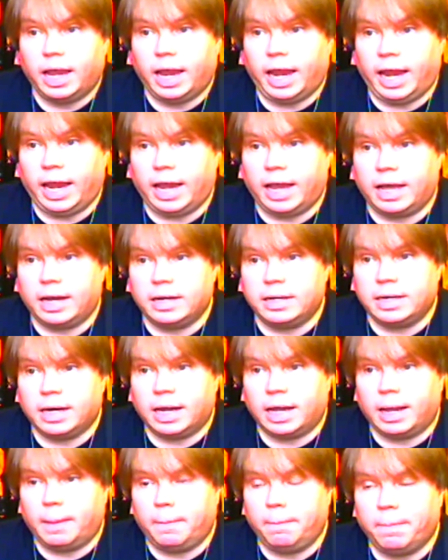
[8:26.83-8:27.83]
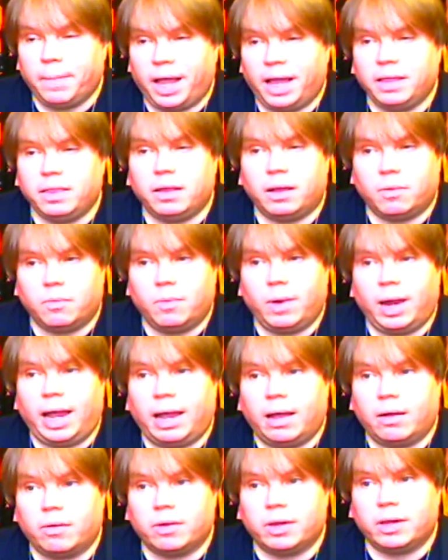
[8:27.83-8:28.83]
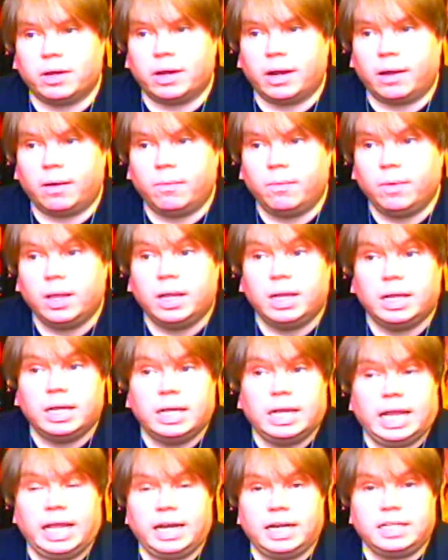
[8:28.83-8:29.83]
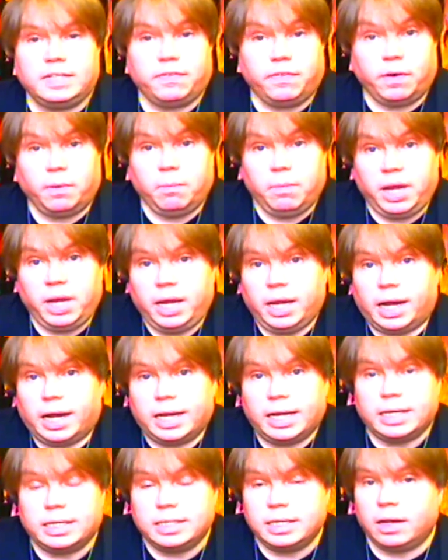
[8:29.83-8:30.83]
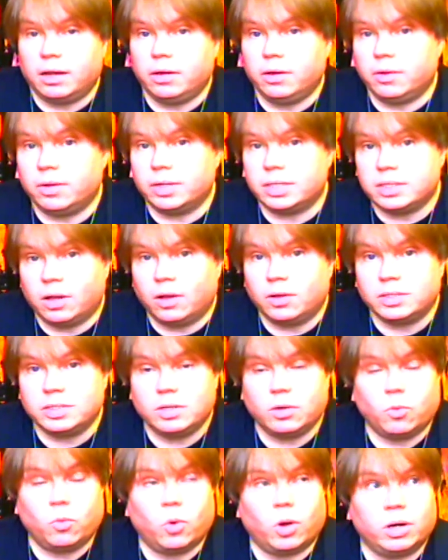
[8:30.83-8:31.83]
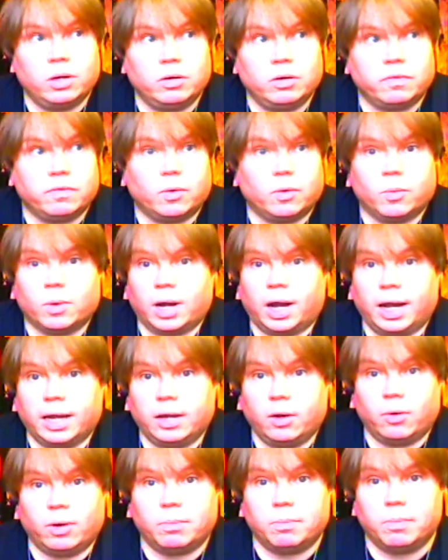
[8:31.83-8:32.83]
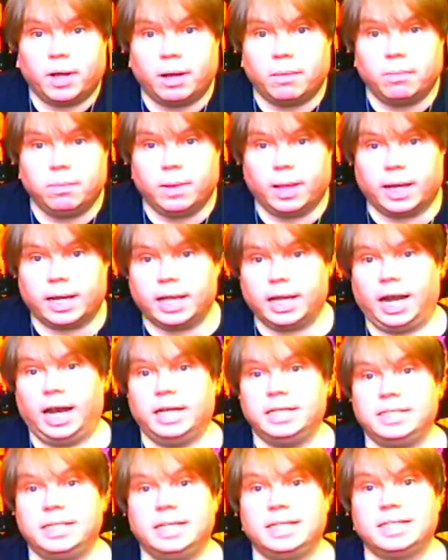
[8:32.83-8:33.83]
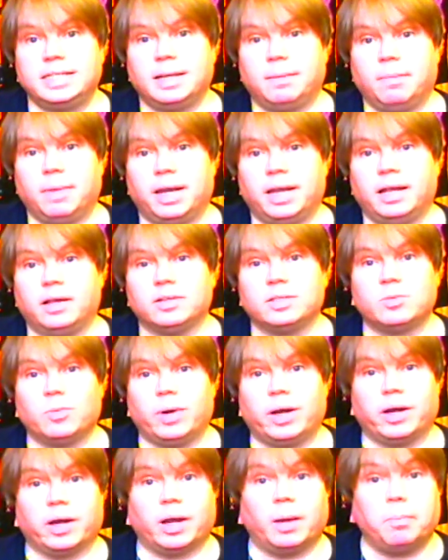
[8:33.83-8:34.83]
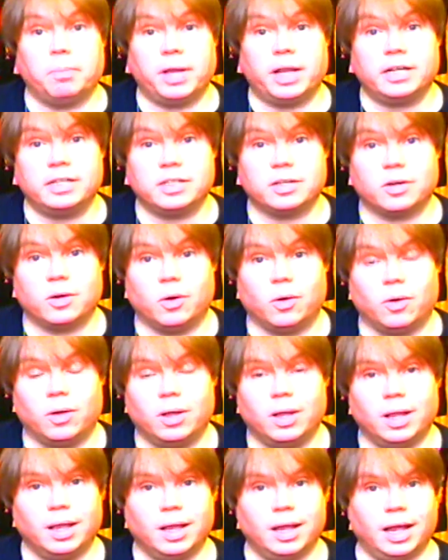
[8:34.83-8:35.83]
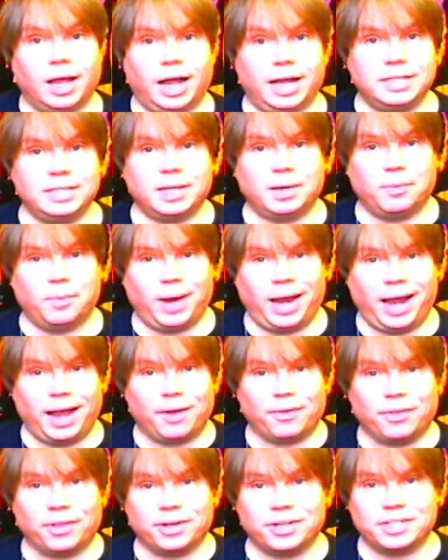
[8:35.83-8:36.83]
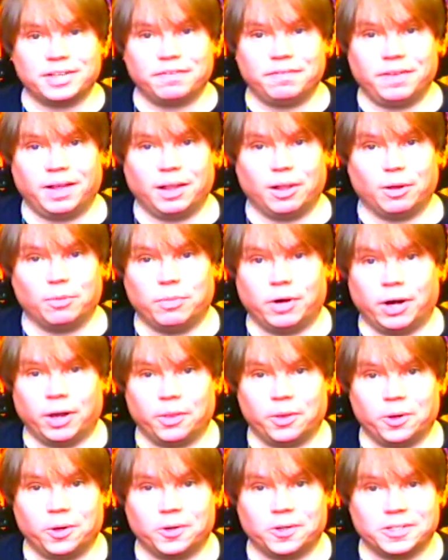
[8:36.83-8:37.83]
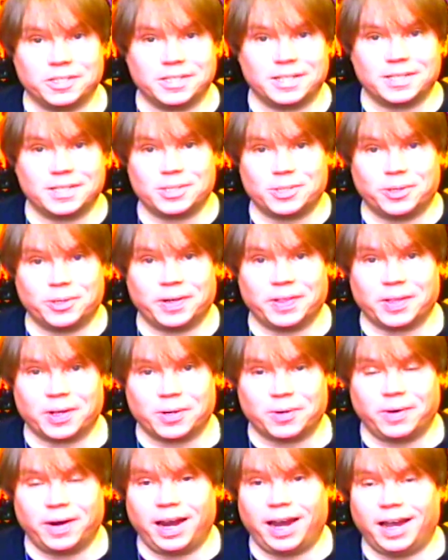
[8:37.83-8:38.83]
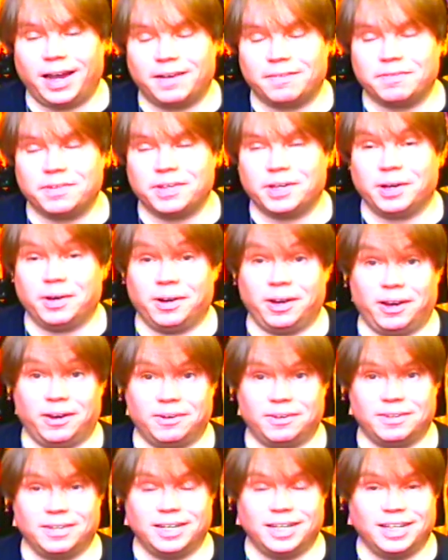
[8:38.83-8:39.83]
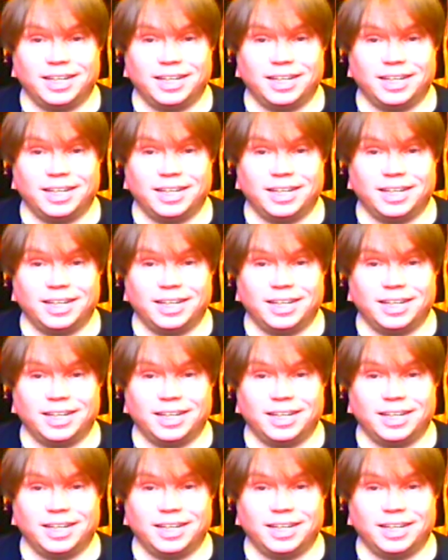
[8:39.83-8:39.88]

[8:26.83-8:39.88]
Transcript: And I thought, wow, you know. And it's for me, I can tell you, it's also wonderful when I go in public and I see somebody else wearing a pentacle. I say, wow, there's a fellow brother or sister in the craft, you know.